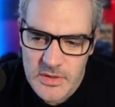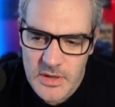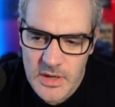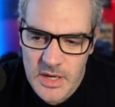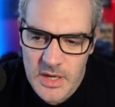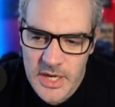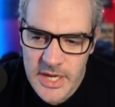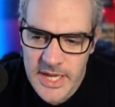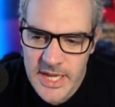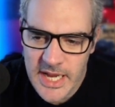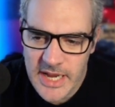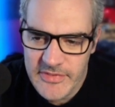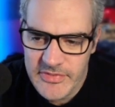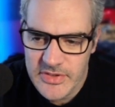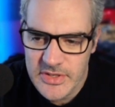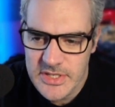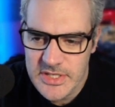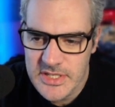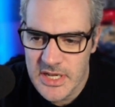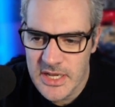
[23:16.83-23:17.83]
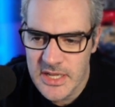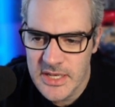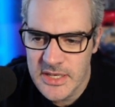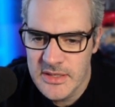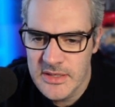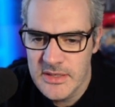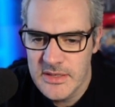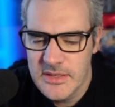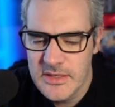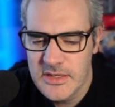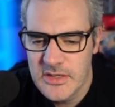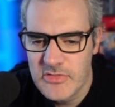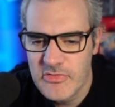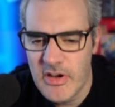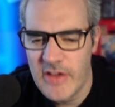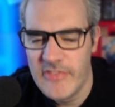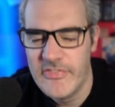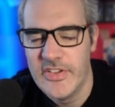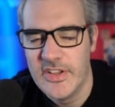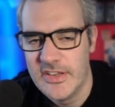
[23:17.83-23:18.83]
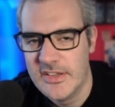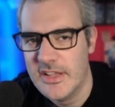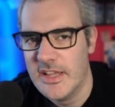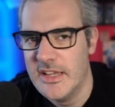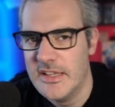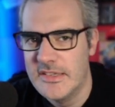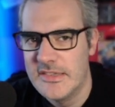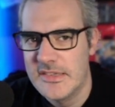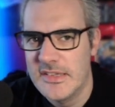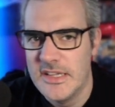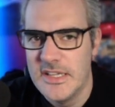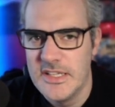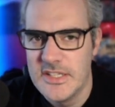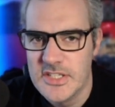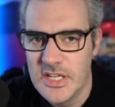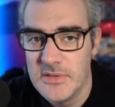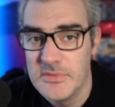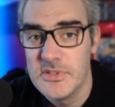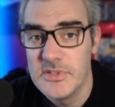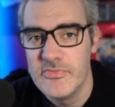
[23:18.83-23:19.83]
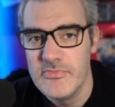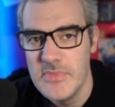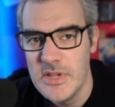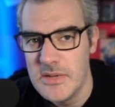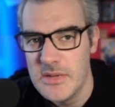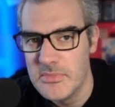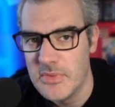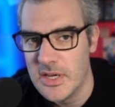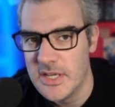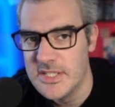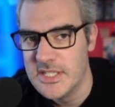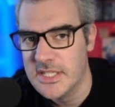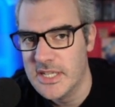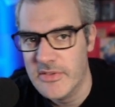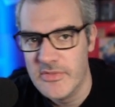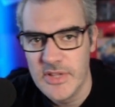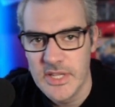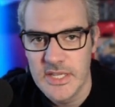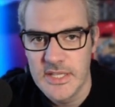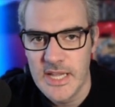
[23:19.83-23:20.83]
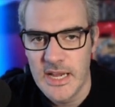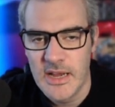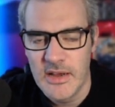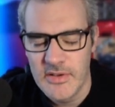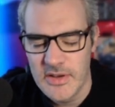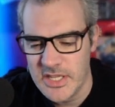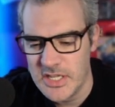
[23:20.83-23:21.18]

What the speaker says: I haven't done graphics tests in terms of minimizing everything down.